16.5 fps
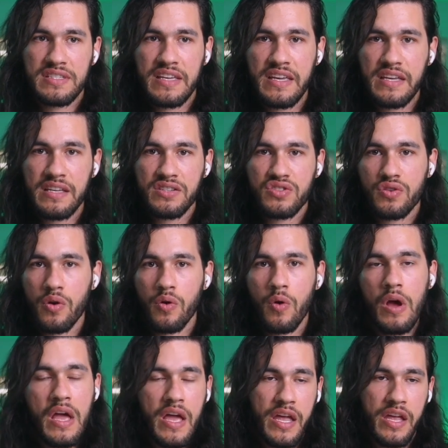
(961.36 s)
is. So
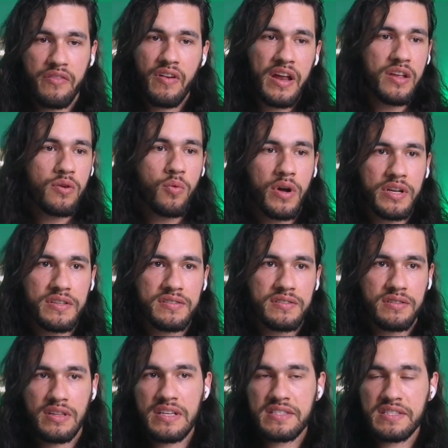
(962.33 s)
if anyone
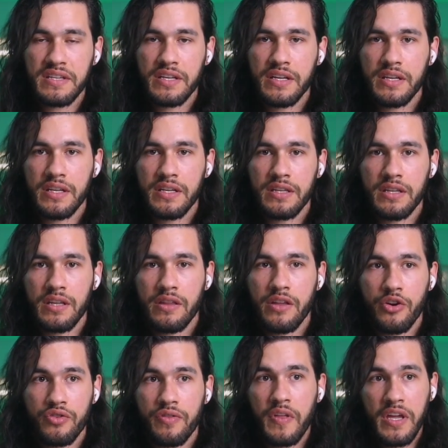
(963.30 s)
is listening and
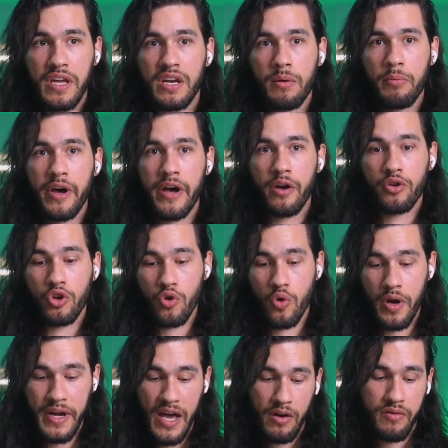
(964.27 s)
they're thinking about
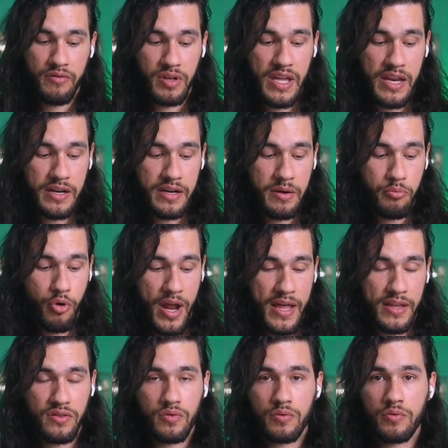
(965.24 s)
going out and getting a
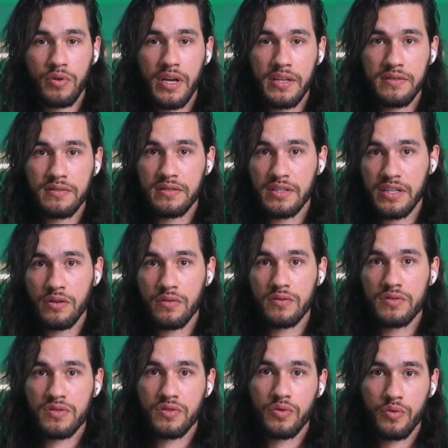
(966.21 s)
brand to get
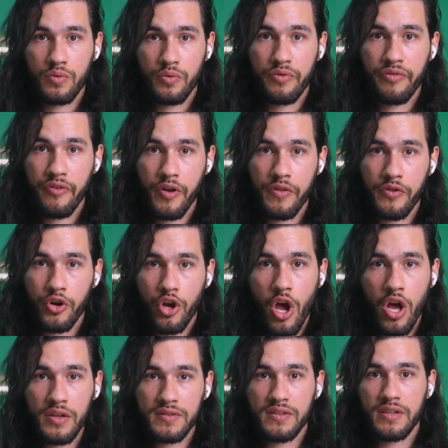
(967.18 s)
deals to fund their
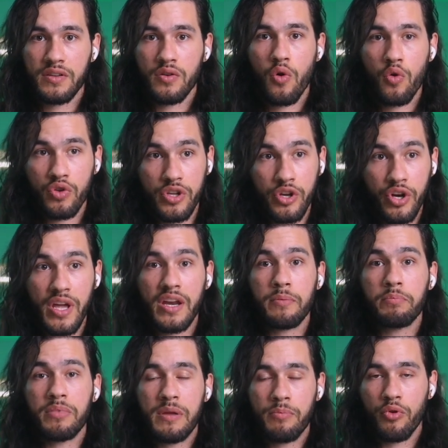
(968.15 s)
content or they're getting
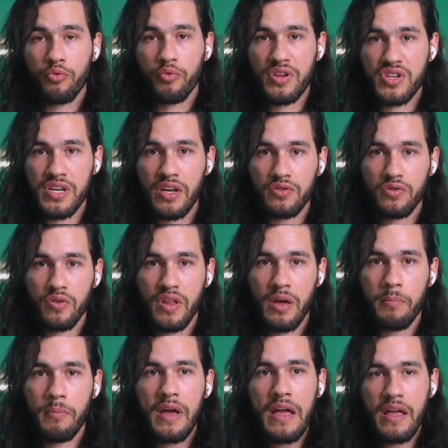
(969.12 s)
people reaching out to
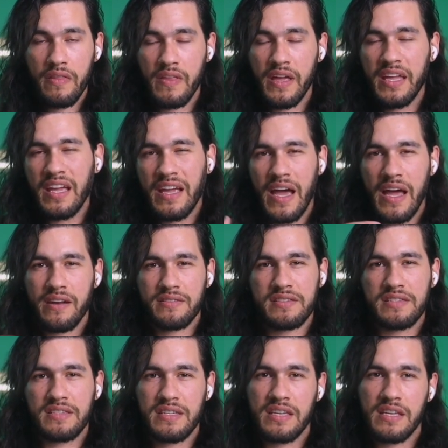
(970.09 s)
them, they can kind of
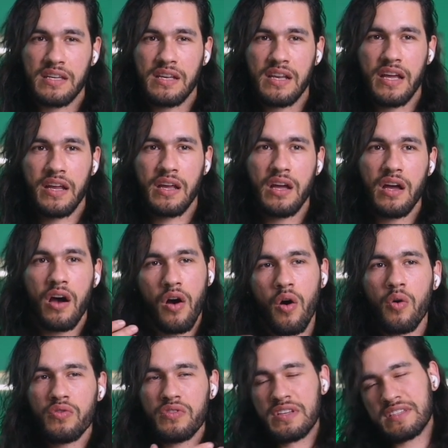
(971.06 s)
see like,
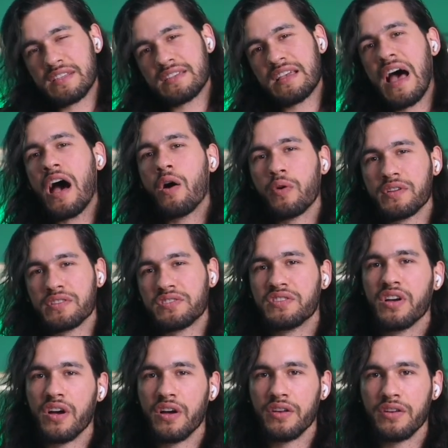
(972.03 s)
oh, this is how it's
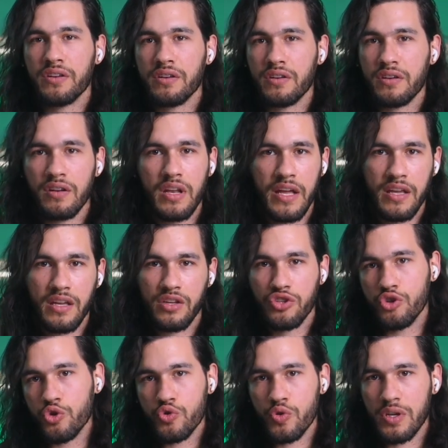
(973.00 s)
done like
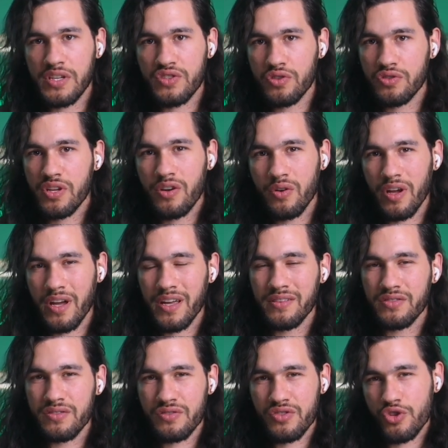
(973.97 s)
usually so they don't get
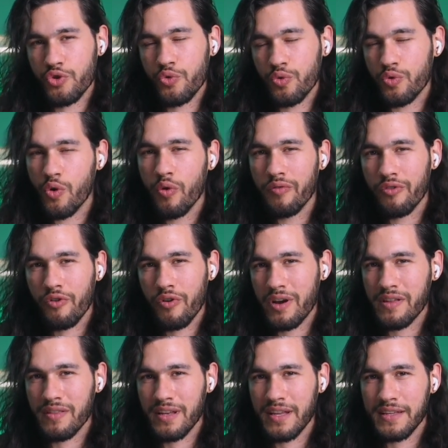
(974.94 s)
screwed over yep. or
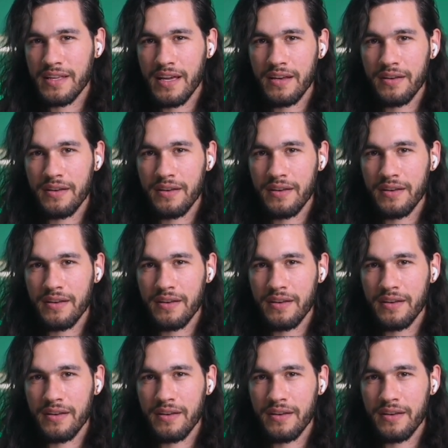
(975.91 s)
anything like that.